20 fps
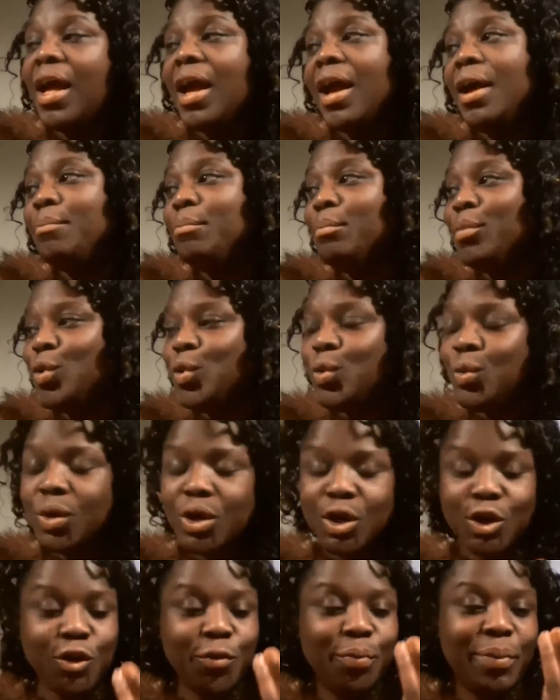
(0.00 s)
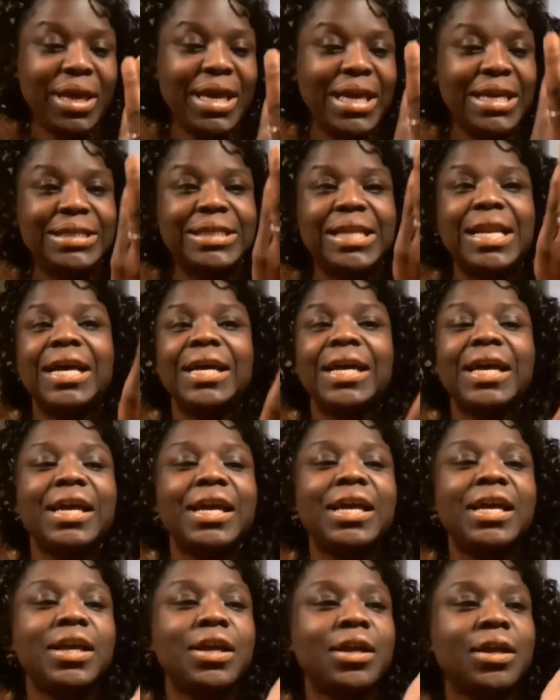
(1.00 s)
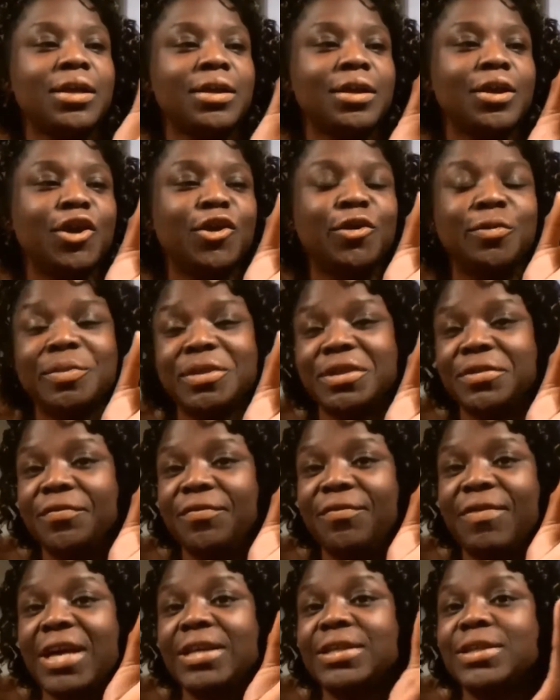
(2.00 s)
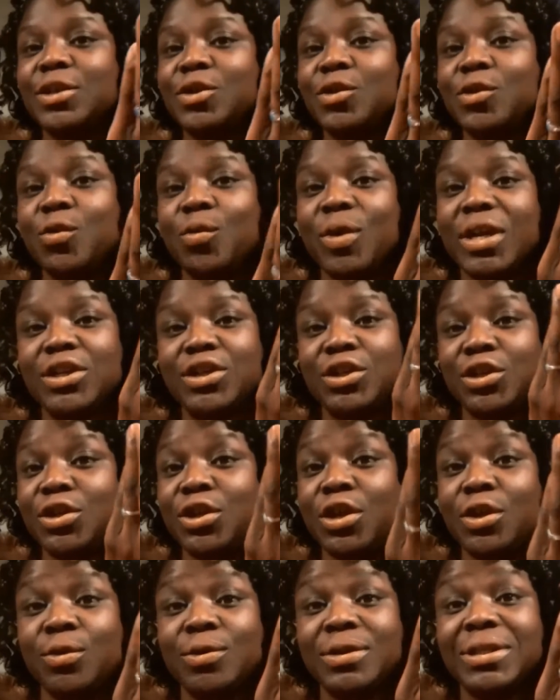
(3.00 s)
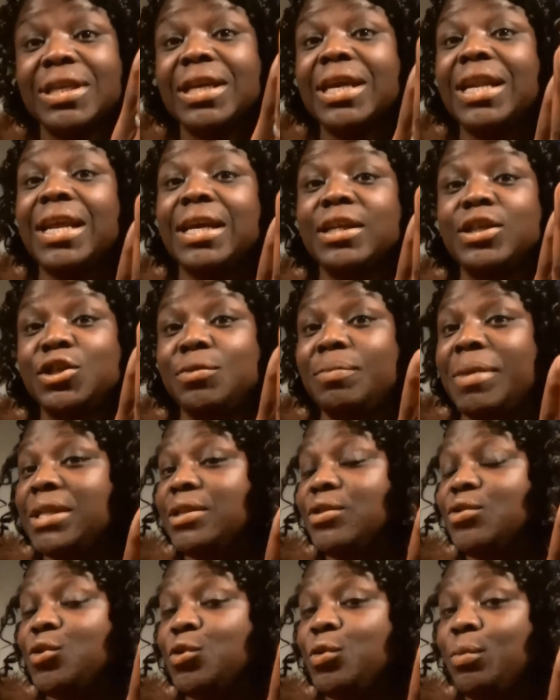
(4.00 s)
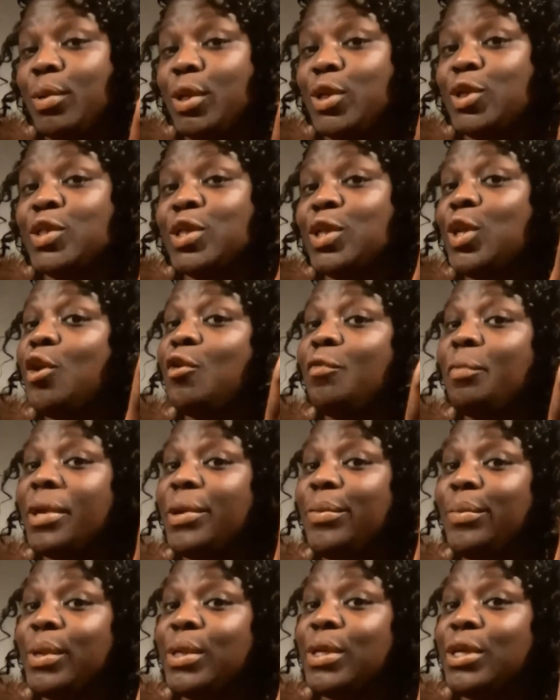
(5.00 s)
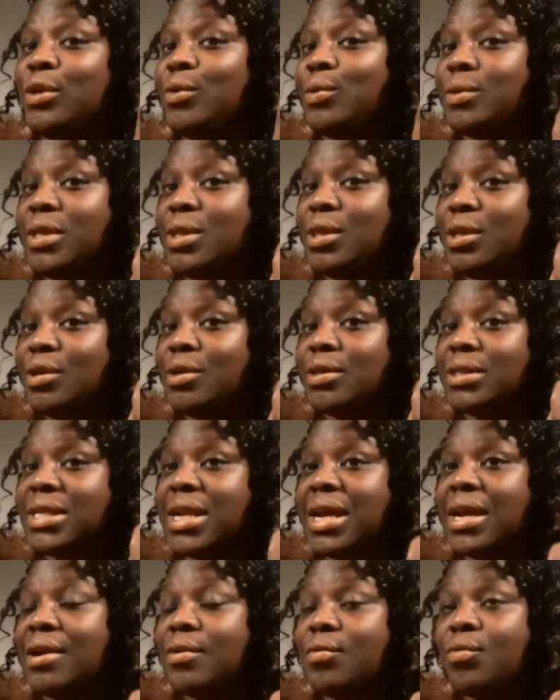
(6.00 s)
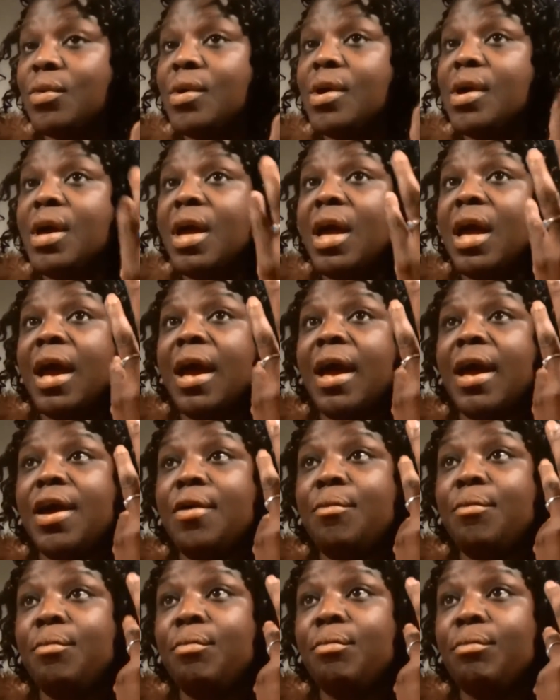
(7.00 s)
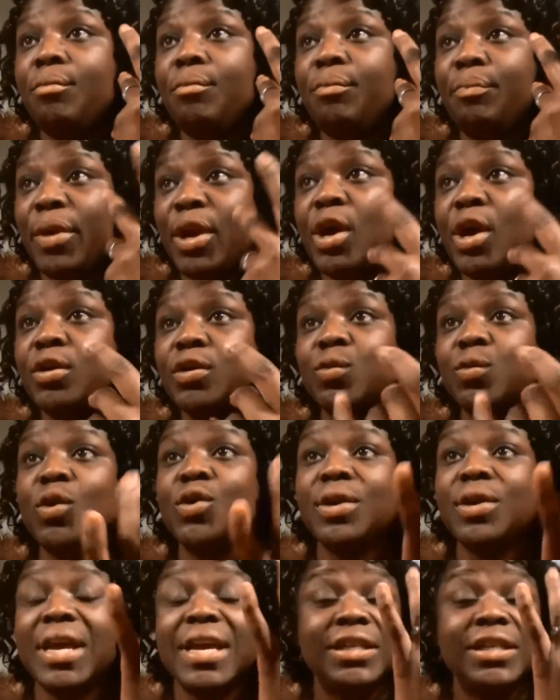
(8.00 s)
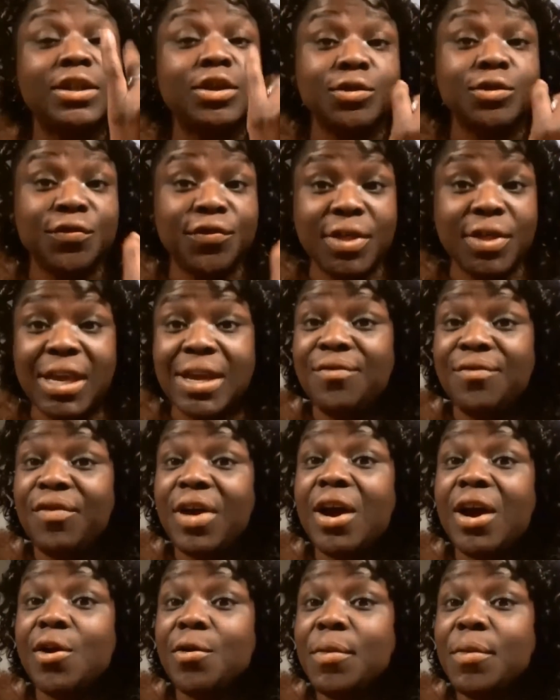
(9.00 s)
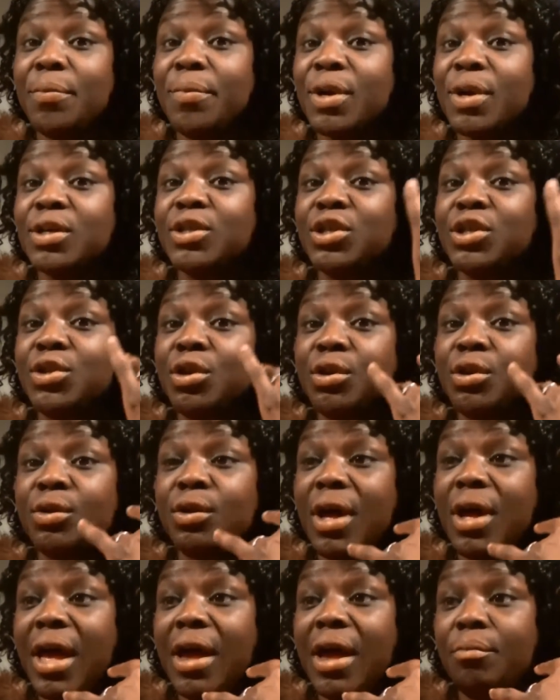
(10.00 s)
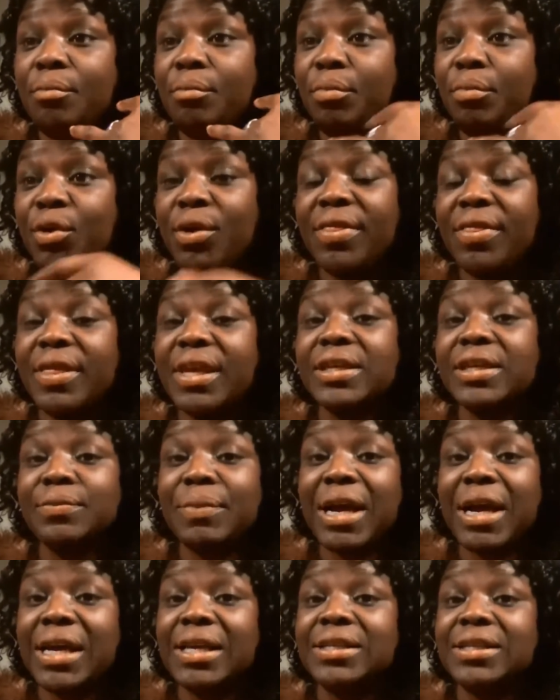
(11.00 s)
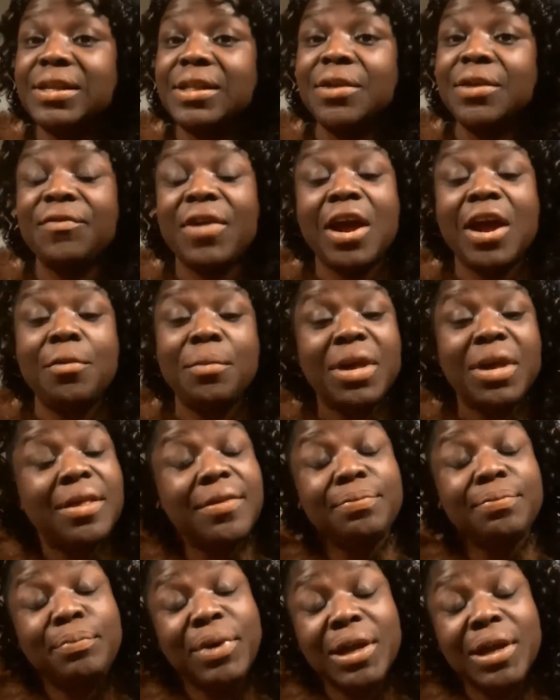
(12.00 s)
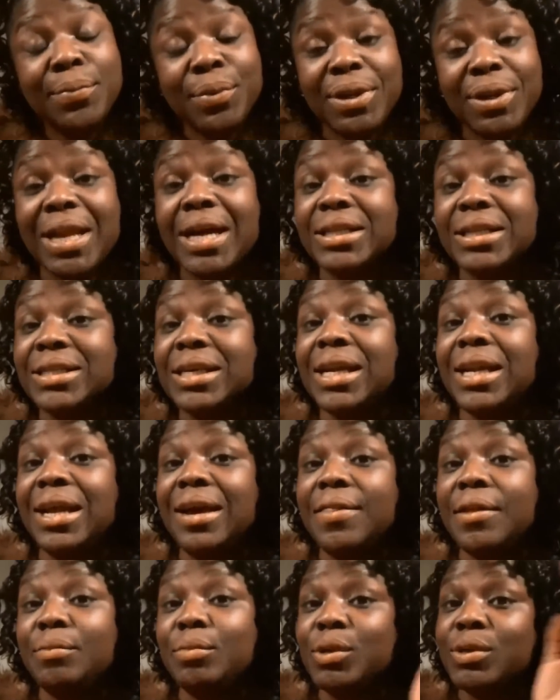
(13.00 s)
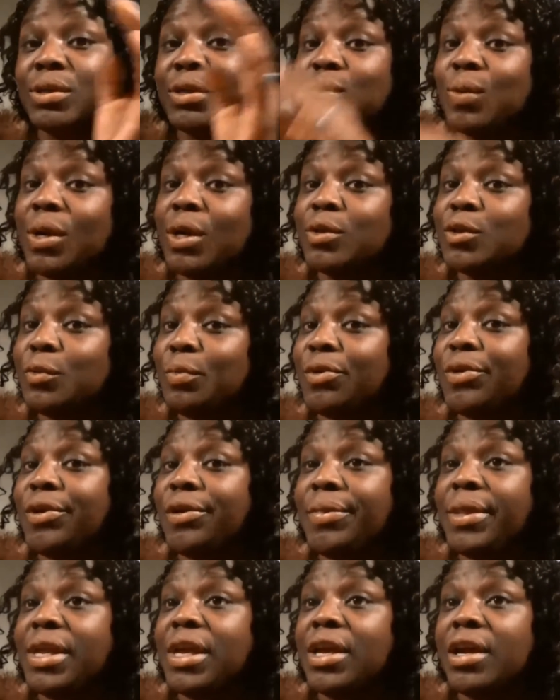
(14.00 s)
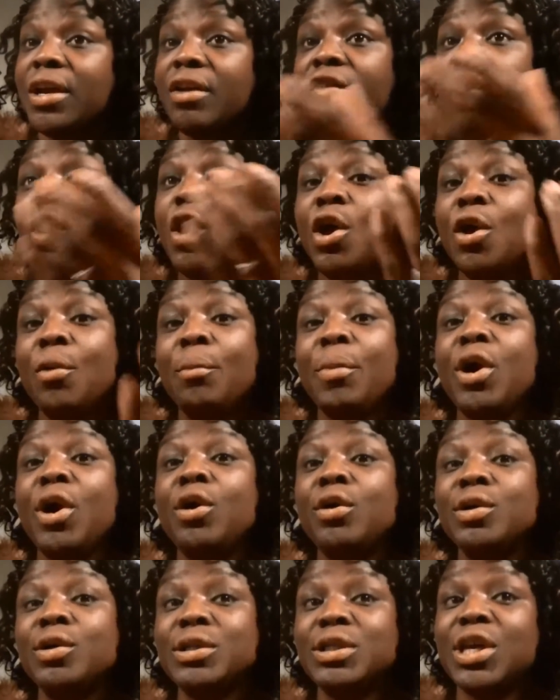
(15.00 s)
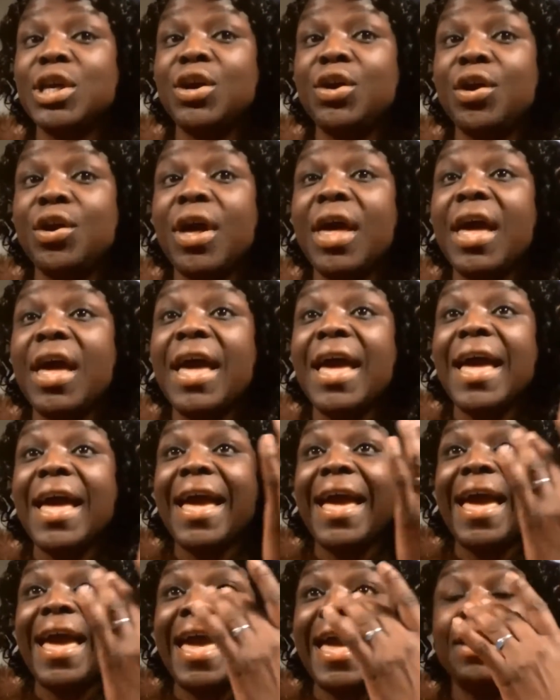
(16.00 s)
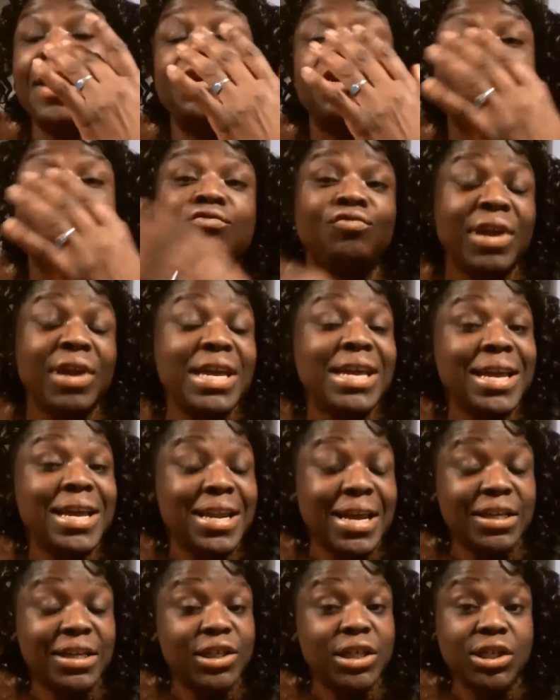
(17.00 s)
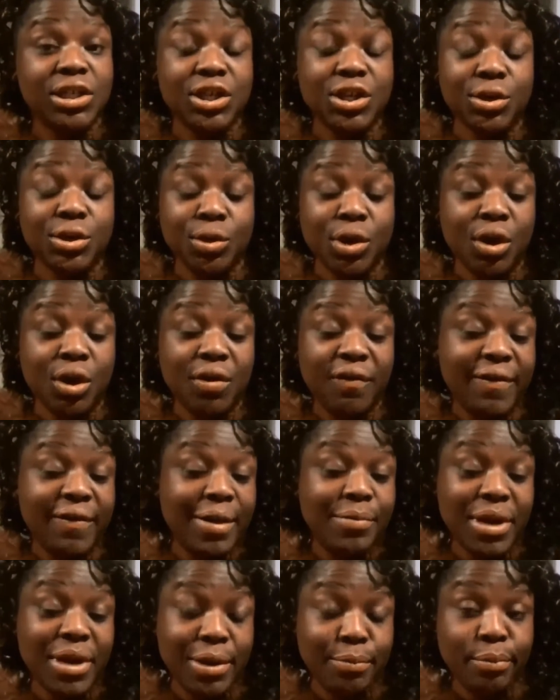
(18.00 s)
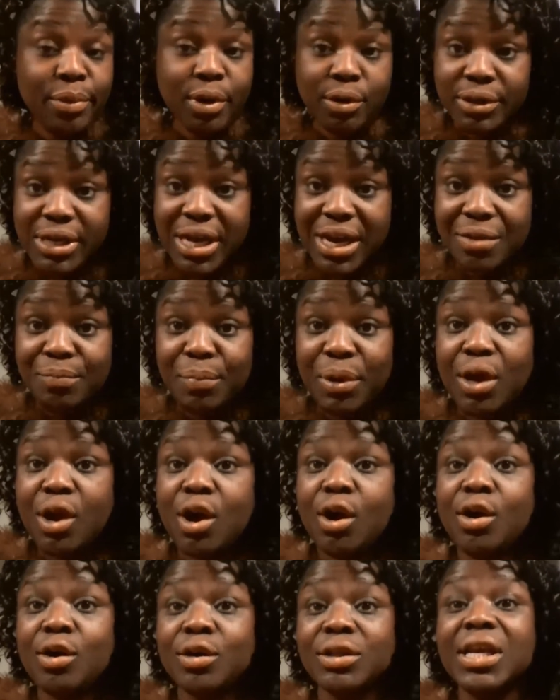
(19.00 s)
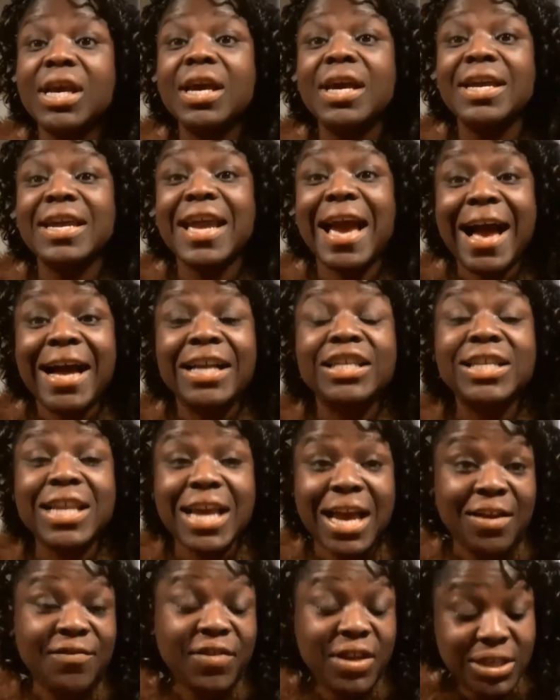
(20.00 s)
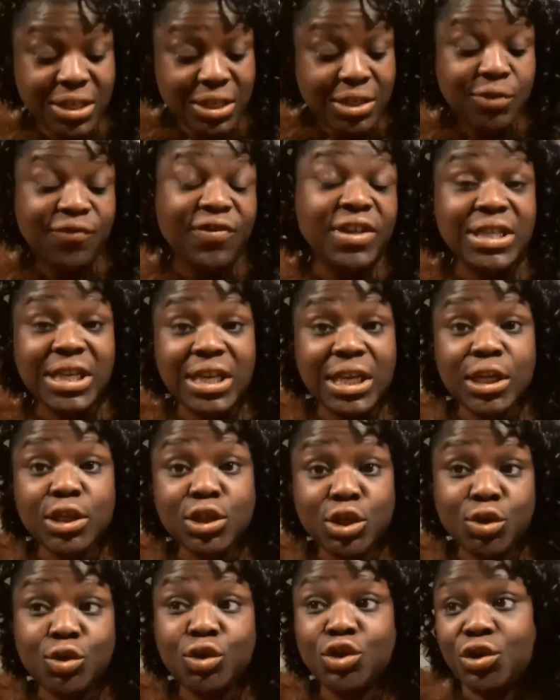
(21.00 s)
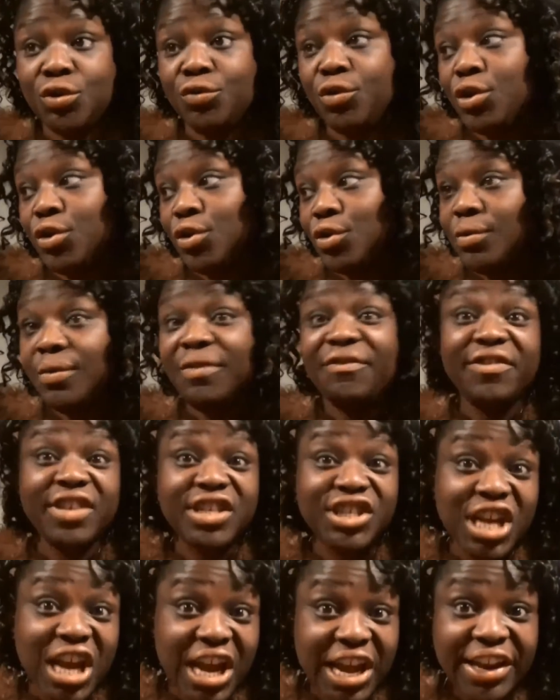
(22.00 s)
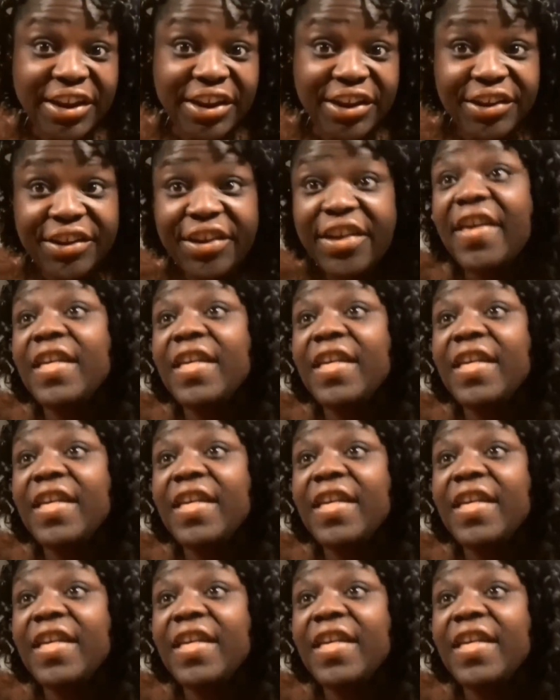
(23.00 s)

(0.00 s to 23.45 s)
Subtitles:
A moon cup is like a cupped vessel which you use to collect your menstrual blood. A lot of people are using those now because one, it's good for the environment because you're not putting things back into the environment, and people like to collect the blood as well to put it on the earth. But also it reconnects you to your feminine body because you're actually having to physically touch your own vagina,